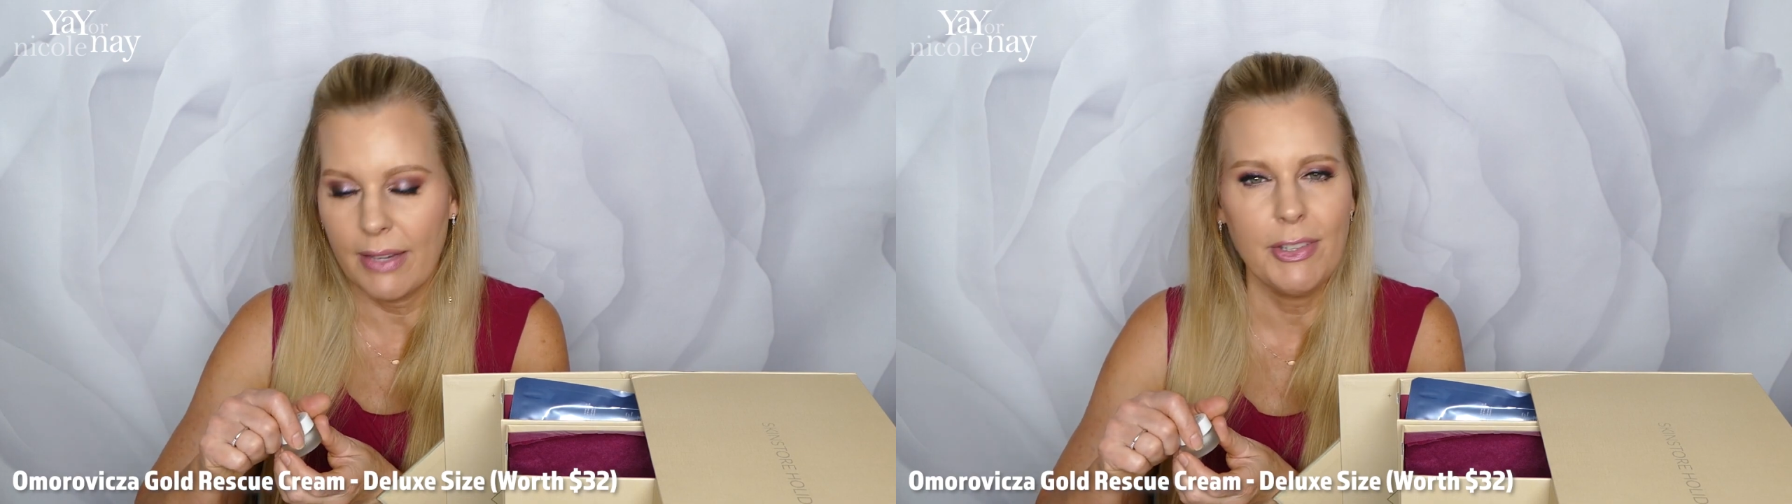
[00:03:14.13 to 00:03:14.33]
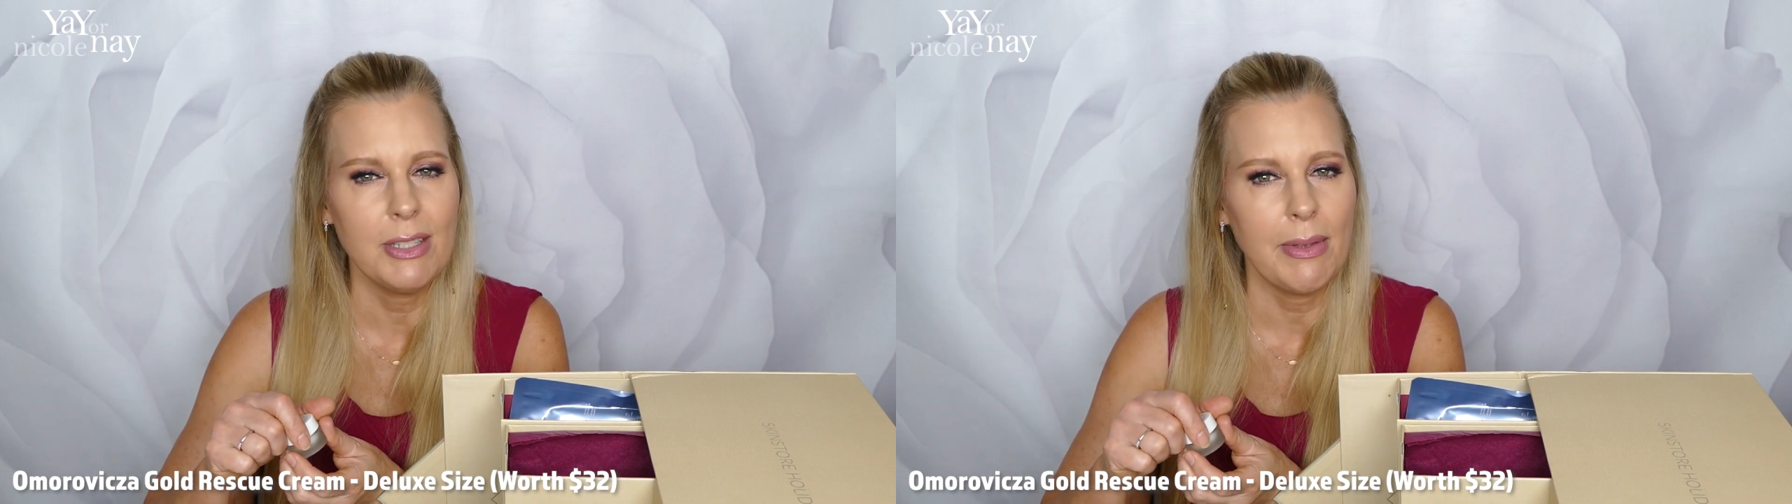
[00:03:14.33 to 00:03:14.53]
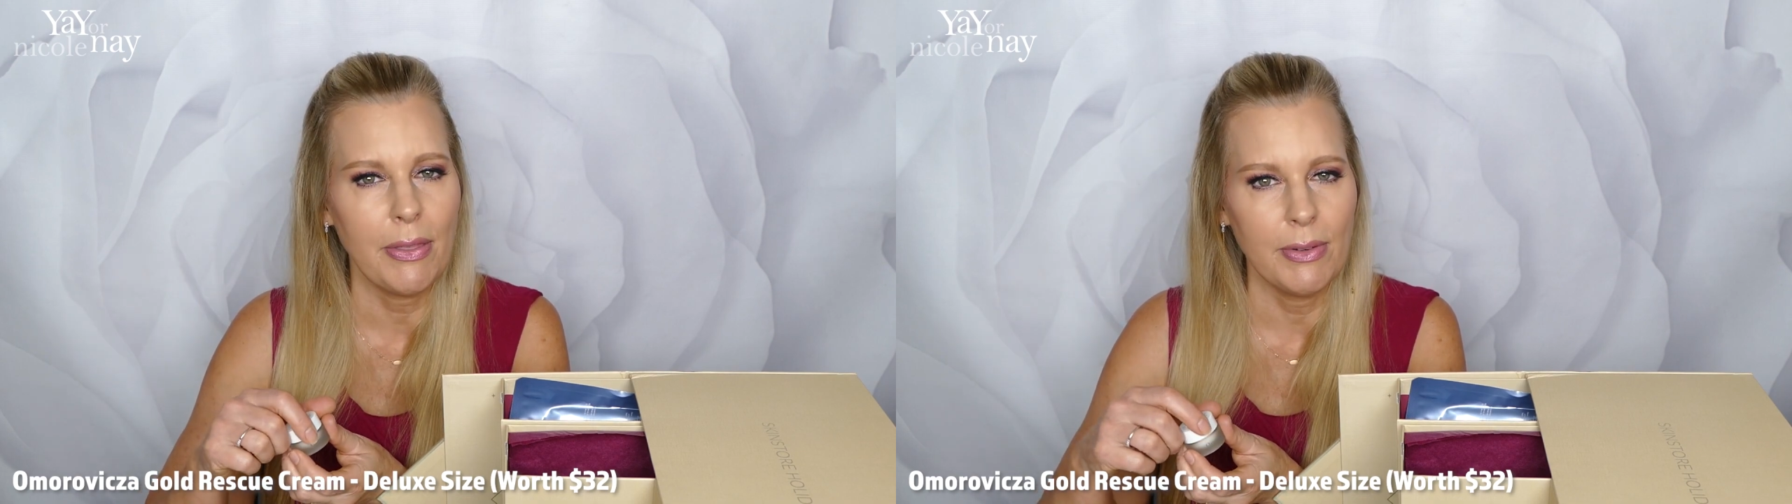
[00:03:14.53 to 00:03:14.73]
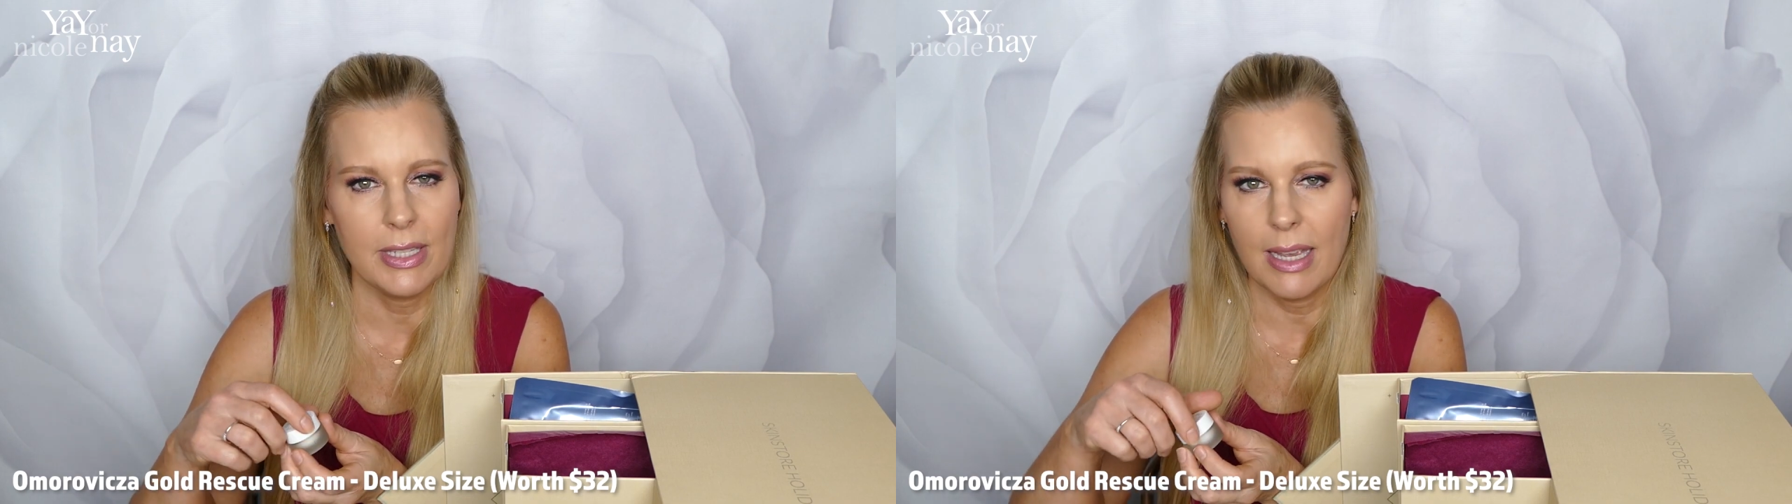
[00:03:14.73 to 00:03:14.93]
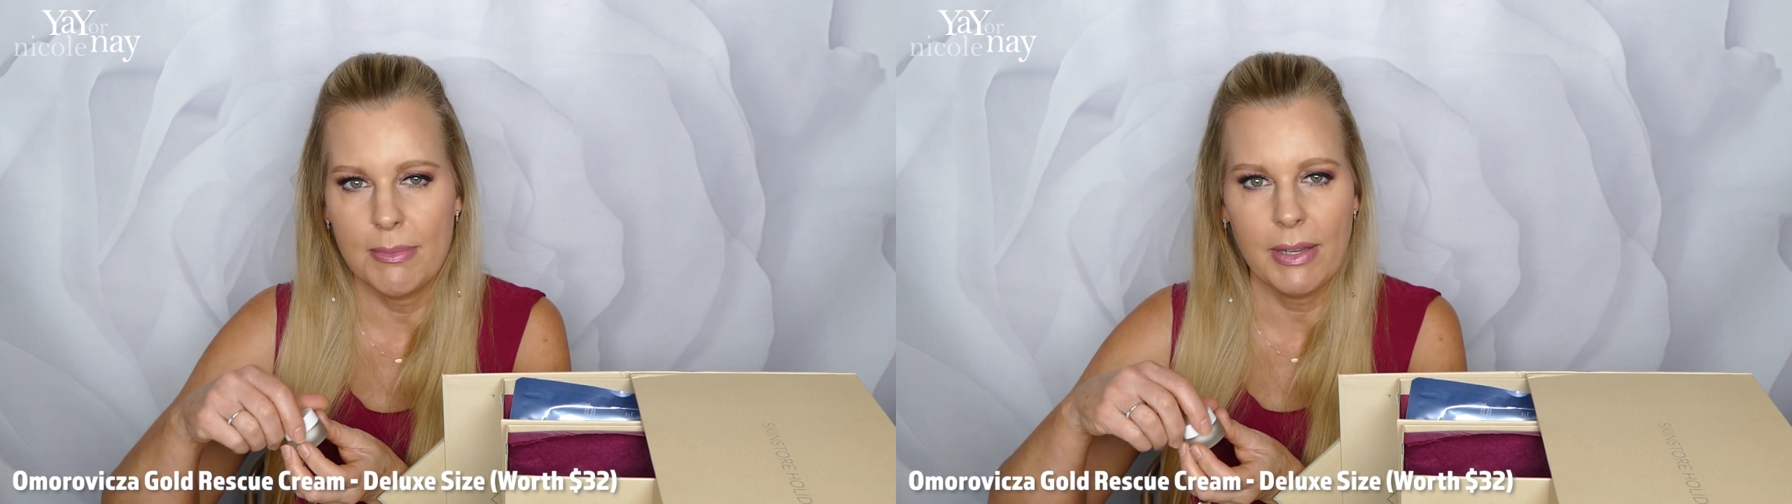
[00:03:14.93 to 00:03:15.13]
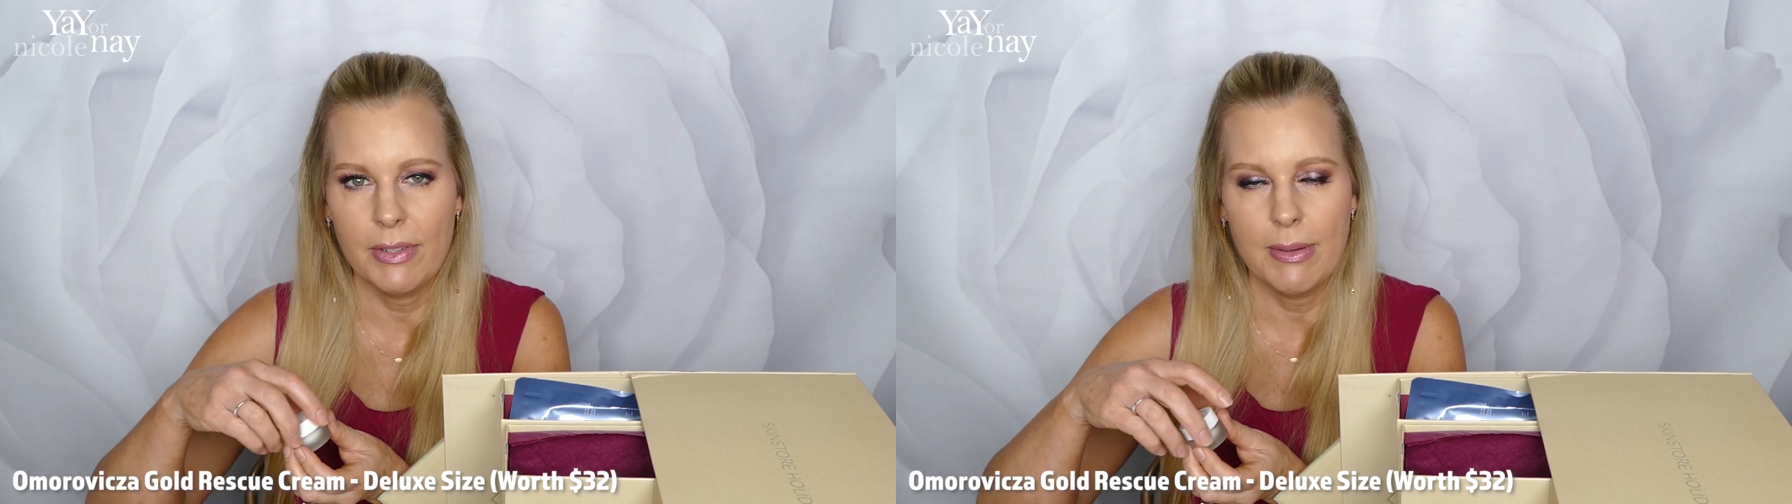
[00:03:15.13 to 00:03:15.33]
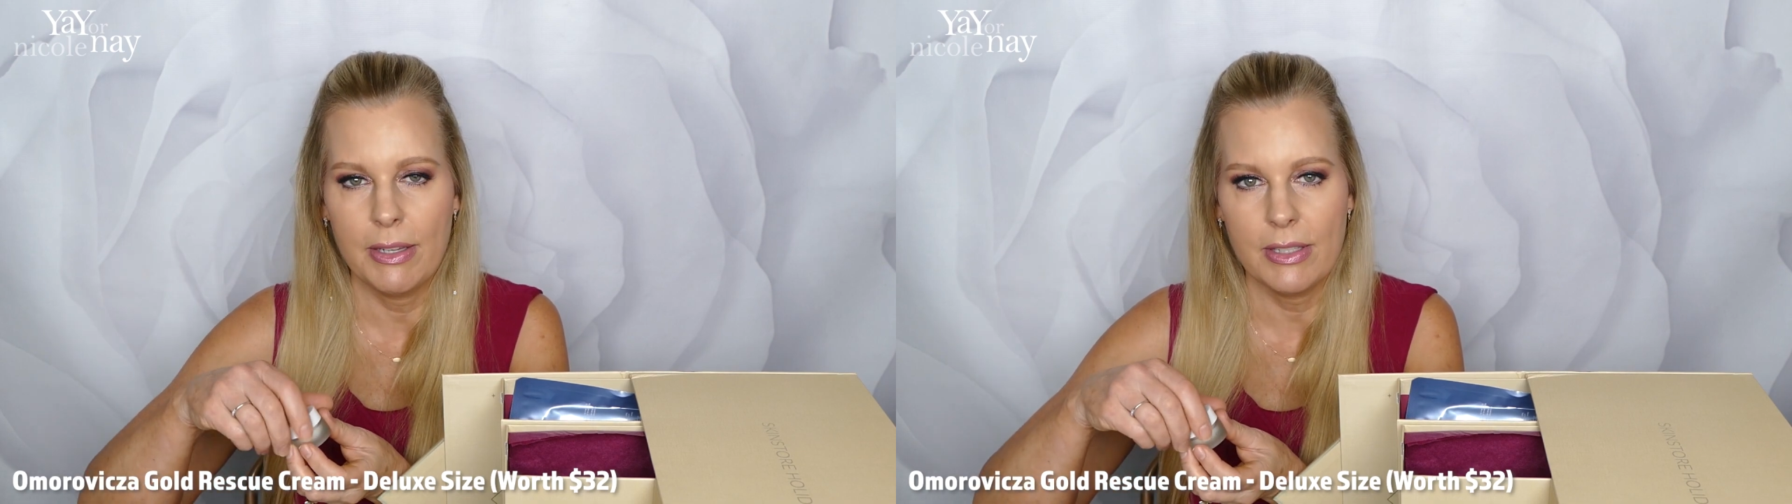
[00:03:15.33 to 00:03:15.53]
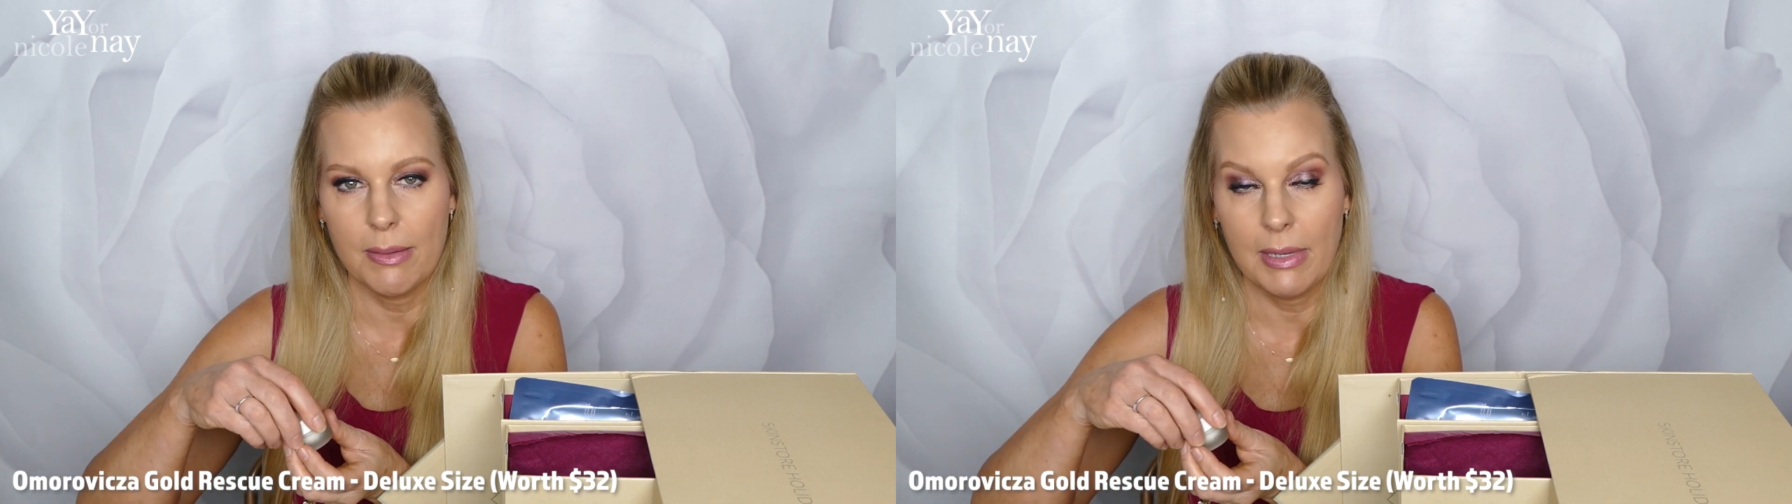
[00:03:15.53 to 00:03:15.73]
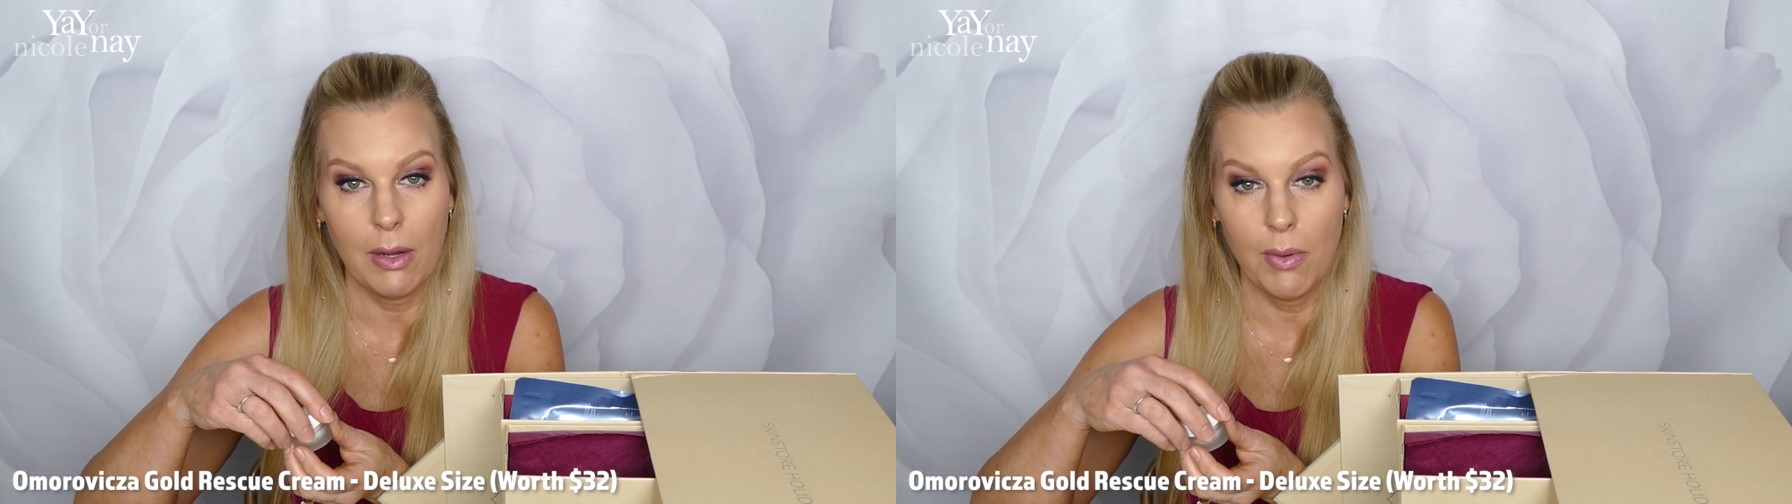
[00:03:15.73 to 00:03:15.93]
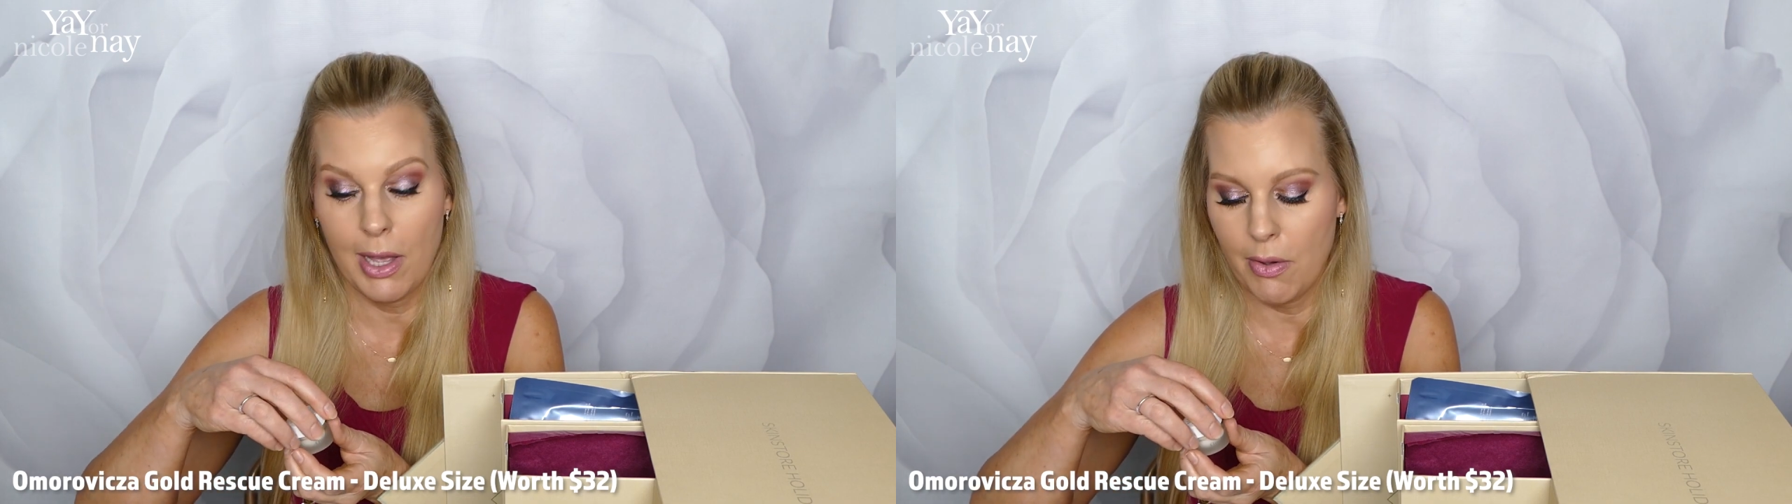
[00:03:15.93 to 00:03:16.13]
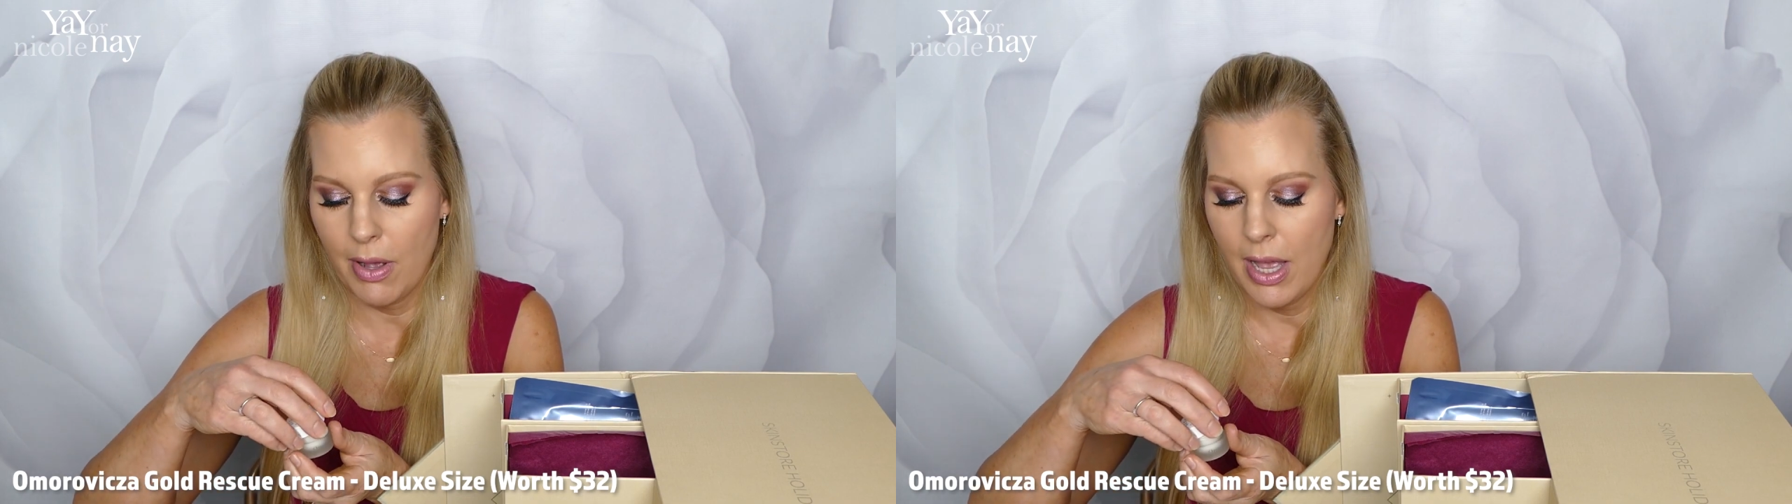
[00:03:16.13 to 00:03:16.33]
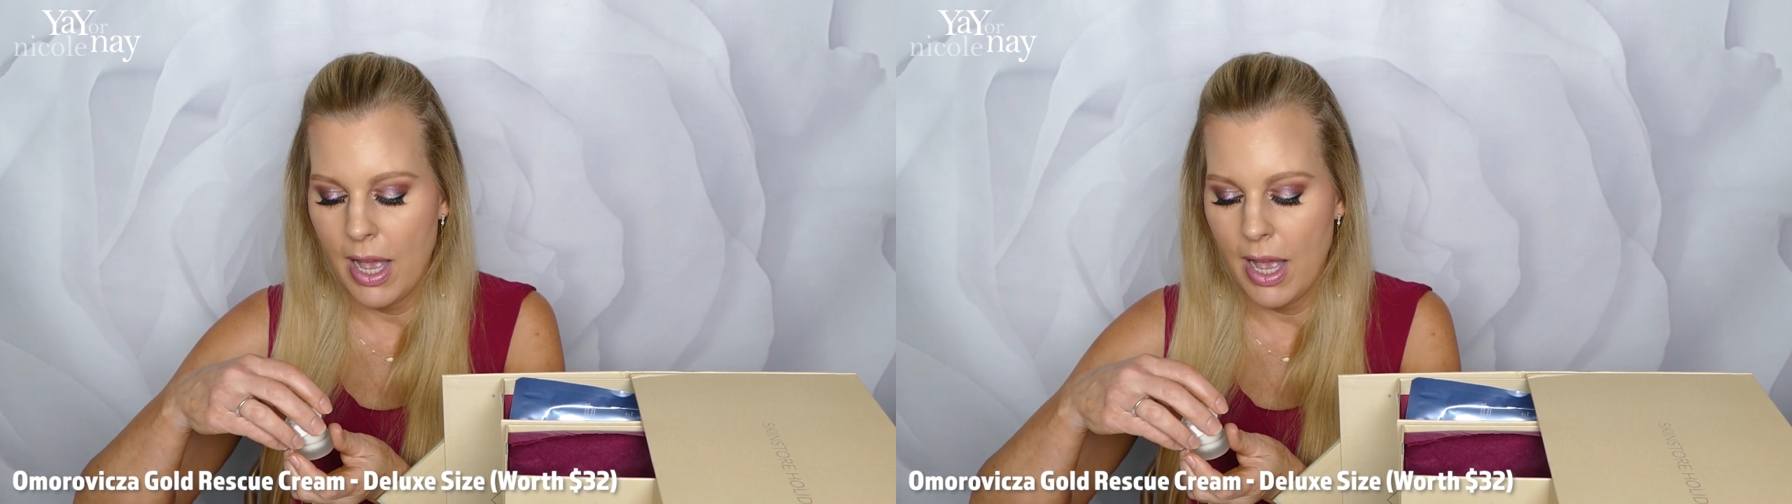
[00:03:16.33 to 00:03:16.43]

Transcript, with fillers: I've used it about three times. Every time I use it, I'm like, wow.